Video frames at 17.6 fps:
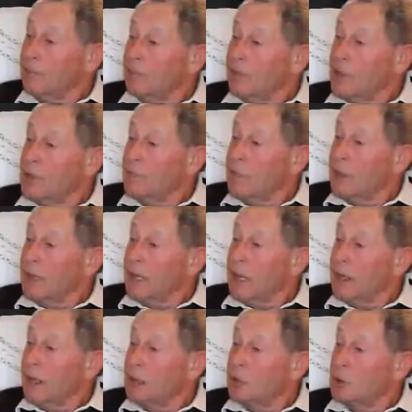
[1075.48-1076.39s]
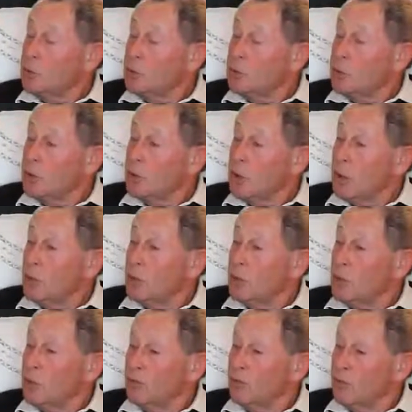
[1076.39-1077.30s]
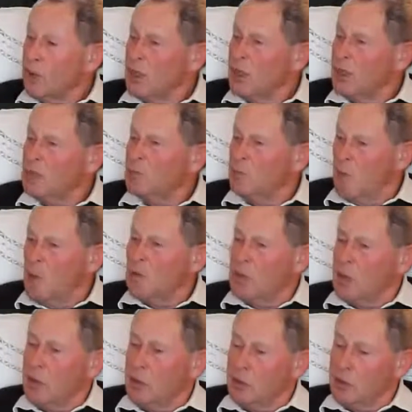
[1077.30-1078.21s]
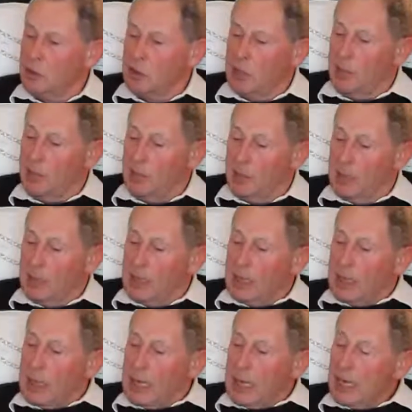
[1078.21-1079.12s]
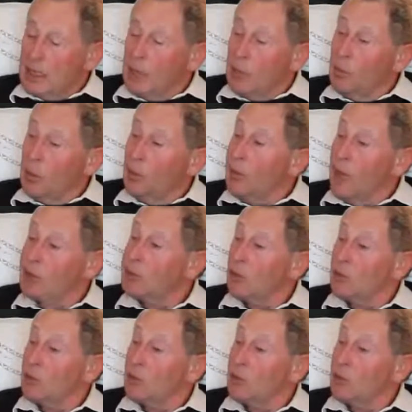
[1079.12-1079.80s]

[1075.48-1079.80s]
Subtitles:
fleet mechanics. He was a really spot-on chap. He came along. We had to